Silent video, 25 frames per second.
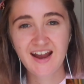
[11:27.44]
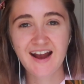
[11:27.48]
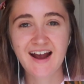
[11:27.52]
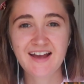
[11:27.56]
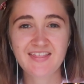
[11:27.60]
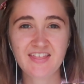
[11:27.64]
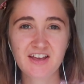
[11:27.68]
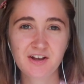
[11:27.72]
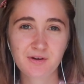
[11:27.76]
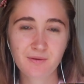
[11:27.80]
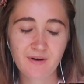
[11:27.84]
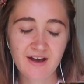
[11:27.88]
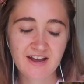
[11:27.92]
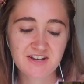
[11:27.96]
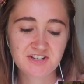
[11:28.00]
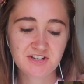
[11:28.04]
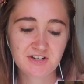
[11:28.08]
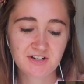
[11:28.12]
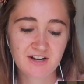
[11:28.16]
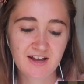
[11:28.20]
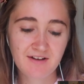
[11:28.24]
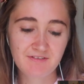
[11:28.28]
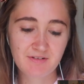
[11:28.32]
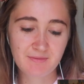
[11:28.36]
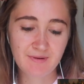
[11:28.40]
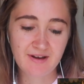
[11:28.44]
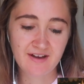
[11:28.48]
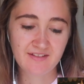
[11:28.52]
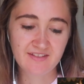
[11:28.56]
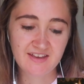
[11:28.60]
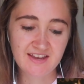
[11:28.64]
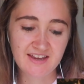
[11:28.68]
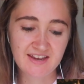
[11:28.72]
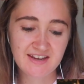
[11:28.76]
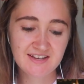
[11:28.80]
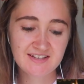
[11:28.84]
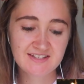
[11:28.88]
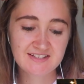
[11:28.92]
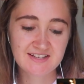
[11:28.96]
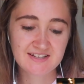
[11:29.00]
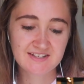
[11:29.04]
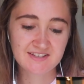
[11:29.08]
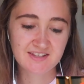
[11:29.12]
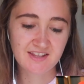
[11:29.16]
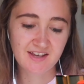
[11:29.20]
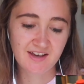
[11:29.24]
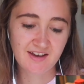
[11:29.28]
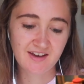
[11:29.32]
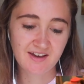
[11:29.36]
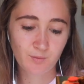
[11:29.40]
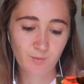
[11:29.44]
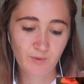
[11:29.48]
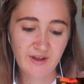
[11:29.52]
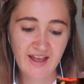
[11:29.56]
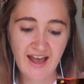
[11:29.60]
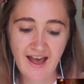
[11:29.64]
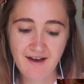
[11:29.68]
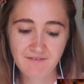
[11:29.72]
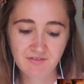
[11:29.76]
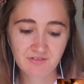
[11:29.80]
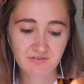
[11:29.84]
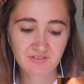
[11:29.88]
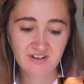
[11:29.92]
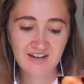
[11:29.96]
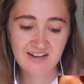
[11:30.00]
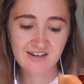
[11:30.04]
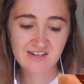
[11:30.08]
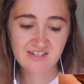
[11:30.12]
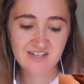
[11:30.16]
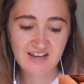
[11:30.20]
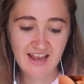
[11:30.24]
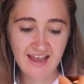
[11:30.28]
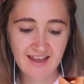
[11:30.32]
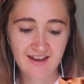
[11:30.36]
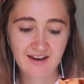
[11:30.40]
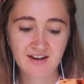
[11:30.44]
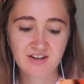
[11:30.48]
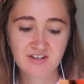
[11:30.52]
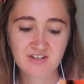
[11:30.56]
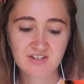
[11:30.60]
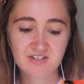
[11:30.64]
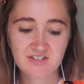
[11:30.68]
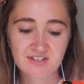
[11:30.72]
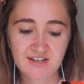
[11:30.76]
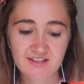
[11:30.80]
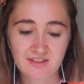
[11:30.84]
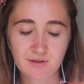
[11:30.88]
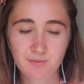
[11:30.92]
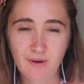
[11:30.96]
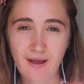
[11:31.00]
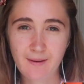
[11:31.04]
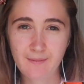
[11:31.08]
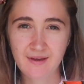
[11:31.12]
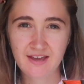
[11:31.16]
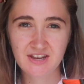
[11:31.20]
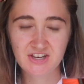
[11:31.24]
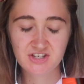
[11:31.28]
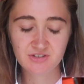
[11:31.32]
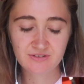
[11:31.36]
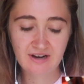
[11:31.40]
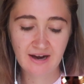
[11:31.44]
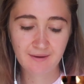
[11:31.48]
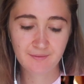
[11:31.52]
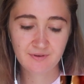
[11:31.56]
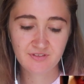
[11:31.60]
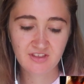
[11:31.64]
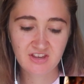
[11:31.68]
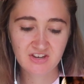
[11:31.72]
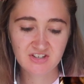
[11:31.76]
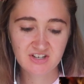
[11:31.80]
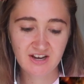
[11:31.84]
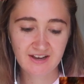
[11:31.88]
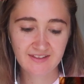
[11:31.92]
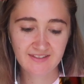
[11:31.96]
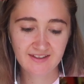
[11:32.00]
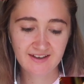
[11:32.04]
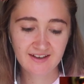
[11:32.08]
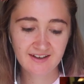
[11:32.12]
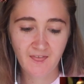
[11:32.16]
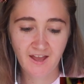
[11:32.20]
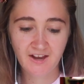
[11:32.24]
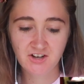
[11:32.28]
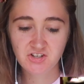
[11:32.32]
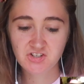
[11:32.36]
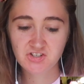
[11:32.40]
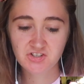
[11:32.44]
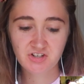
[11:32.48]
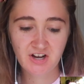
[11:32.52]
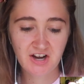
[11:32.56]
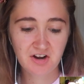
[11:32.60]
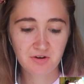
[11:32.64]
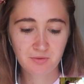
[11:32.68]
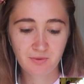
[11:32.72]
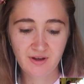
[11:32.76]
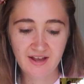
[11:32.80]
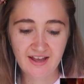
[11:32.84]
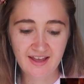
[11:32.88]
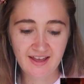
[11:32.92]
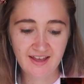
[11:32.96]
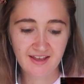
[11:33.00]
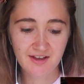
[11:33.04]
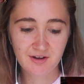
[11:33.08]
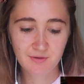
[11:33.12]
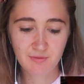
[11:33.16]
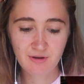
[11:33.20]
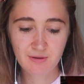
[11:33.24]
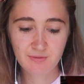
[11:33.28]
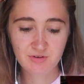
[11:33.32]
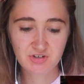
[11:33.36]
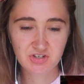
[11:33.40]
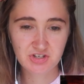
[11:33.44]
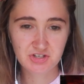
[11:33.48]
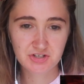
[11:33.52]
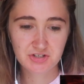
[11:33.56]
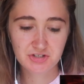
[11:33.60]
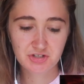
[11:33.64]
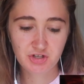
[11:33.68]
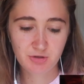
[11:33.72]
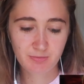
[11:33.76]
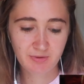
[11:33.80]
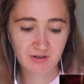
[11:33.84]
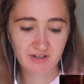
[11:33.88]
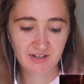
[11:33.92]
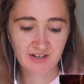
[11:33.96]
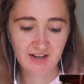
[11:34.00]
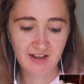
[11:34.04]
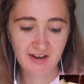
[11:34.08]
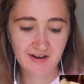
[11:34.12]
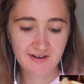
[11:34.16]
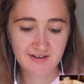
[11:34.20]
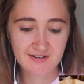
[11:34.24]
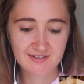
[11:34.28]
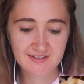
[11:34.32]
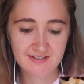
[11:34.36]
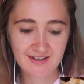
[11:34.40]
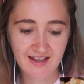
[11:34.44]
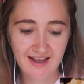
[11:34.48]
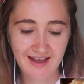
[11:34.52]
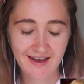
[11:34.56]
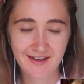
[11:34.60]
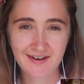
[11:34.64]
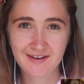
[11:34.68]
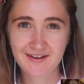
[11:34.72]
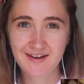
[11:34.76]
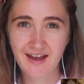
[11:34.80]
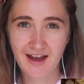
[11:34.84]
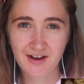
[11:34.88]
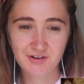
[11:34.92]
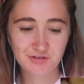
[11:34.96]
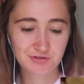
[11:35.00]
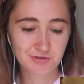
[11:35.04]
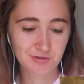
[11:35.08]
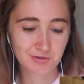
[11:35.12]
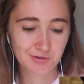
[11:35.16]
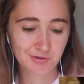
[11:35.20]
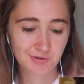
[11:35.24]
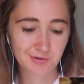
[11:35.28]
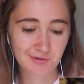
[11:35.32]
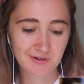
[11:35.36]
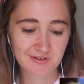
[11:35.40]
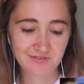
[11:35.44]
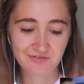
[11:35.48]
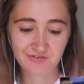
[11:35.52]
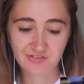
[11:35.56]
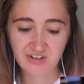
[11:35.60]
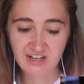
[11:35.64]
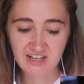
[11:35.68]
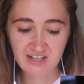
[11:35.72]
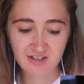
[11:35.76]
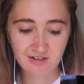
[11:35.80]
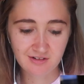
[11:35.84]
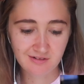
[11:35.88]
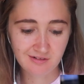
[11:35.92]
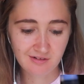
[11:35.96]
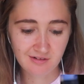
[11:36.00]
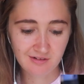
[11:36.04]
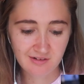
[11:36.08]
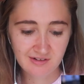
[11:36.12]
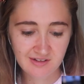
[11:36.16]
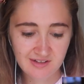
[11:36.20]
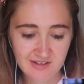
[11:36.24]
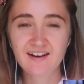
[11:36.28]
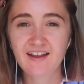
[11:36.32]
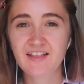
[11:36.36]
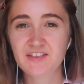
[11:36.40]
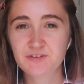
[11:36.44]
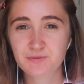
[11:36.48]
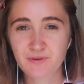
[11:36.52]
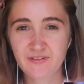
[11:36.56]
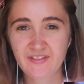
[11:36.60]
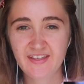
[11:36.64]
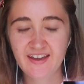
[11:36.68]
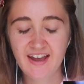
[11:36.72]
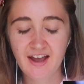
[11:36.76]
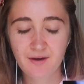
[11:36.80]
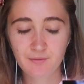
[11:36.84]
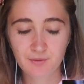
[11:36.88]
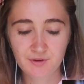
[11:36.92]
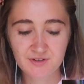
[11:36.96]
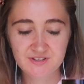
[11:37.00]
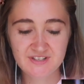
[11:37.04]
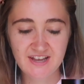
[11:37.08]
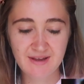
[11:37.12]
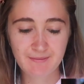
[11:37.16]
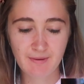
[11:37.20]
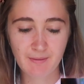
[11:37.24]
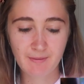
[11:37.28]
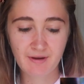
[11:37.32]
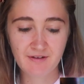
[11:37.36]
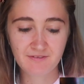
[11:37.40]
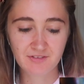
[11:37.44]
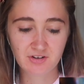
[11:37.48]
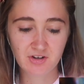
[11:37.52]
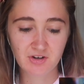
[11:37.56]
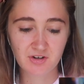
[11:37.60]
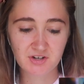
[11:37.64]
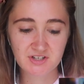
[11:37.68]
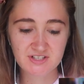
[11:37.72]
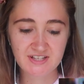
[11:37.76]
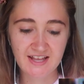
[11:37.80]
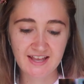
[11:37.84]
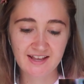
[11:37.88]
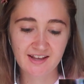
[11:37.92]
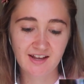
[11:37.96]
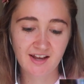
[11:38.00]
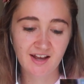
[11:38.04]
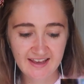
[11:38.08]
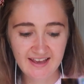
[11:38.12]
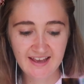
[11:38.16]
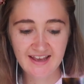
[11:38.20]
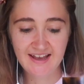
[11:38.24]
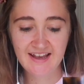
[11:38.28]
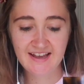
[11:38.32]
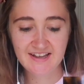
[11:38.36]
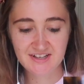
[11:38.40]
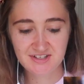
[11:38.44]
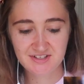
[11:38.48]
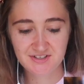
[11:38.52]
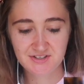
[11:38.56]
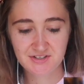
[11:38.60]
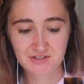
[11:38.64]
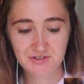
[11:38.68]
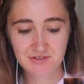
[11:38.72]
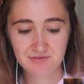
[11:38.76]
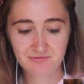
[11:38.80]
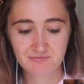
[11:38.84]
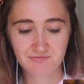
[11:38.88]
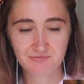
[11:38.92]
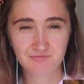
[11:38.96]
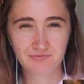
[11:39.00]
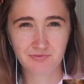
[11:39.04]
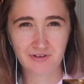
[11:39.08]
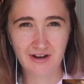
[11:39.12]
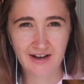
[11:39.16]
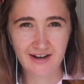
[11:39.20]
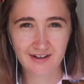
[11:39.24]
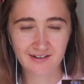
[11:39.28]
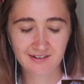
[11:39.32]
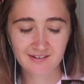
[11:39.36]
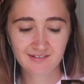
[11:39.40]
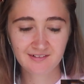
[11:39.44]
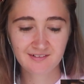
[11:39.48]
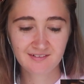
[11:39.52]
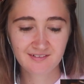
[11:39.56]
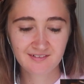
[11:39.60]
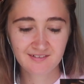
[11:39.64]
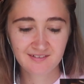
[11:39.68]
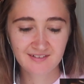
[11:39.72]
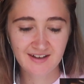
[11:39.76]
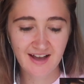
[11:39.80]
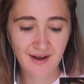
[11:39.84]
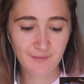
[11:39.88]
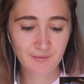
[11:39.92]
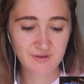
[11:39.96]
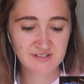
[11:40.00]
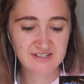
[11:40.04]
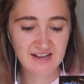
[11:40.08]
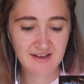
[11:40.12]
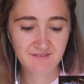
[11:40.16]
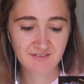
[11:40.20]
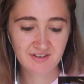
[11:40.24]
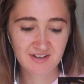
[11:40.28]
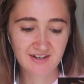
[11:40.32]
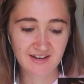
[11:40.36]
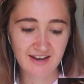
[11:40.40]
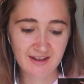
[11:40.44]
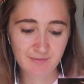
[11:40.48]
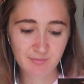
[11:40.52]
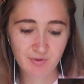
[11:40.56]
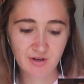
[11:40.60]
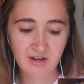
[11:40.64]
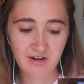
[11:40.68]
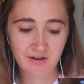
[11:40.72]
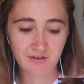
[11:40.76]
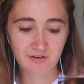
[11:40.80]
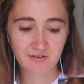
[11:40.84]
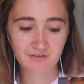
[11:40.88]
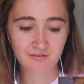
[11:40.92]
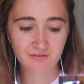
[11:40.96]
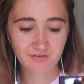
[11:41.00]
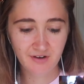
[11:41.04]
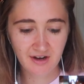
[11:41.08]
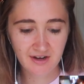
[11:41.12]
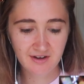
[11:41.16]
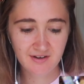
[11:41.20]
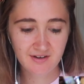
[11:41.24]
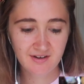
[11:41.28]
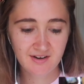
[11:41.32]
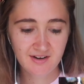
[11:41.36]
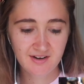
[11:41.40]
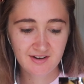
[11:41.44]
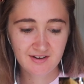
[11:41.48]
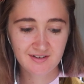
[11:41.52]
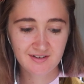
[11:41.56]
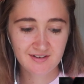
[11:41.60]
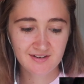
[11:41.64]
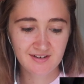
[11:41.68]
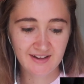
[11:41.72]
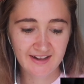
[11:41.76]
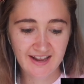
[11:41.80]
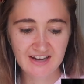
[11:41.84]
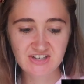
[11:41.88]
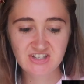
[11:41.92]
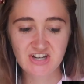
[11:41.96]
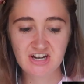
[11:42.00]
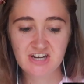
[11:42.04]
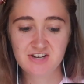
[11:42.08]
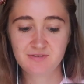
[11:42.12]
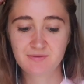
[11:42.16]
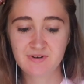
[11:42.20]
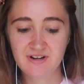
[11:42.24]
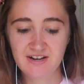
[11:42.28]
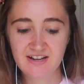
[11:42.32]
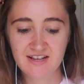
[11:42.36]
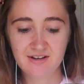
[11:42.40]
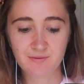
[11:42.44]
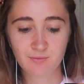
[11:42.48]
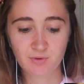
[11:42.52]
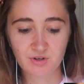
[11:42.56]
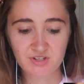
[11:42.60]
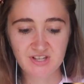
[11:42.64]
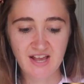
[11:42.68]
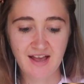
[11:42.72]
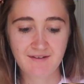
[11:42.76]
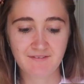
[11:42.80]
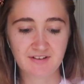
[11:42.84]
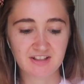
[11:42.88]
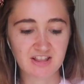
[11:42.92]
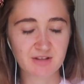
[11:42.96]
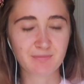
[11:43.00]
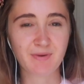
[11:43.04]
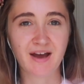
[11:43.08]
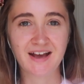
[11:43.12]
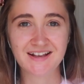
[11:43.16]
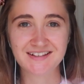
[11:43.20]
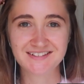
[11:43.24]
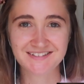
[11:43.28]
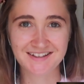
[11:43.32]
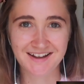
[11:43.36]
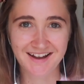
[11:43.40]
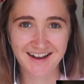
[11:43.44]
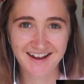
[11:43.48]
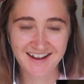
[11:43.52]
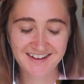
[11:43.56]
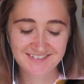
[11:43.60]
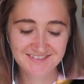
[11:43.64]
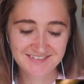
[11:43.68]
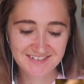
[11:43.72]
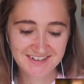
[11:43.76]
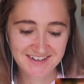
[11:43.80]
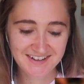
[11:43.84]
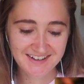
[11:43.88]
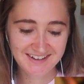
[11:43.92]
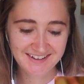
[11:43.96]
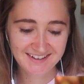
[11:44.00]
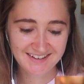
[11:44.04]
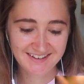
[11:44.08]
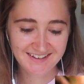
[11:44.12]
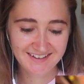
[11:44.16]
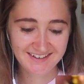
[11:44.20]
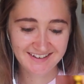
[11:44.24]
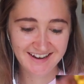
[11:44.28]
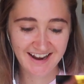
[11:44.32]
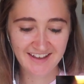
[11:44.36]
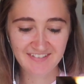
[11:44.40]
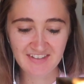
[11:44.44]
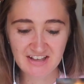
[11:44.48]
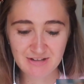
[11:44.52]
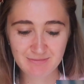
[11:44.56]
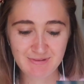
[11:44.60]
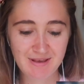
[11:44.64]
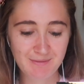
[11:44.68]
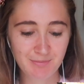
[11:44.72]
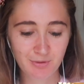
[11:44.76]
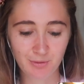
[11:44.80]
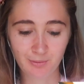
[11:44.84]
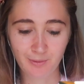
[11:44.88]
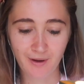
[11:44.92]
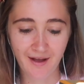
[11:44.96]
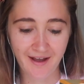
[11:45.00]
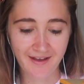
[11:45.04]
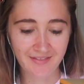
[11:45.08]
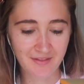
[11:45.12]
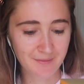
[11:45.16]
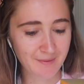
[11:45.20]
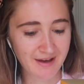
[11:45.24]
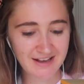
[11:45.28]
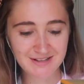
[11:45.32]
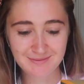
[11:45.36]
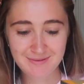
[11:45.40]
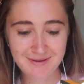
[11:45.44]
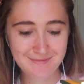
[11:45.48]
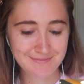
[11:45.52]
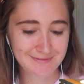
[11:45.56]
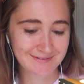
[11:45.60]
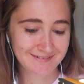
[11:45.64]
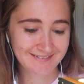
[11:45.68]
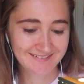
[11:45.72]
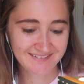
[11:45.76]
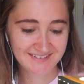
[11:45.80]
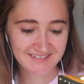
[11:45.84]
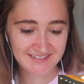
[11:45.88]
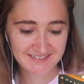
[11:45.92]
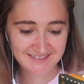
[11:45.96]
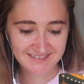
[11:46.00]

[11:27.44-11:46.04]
I think what I do love about these is that we haven't really changed in the way we interact with each other. Like, straight away, we were just super close and natural and real. There's one thing I will say about my vlogs, like, it is real. I was never, like, putting on a front. Like, I genuinely was having the best time. And these people were the best people.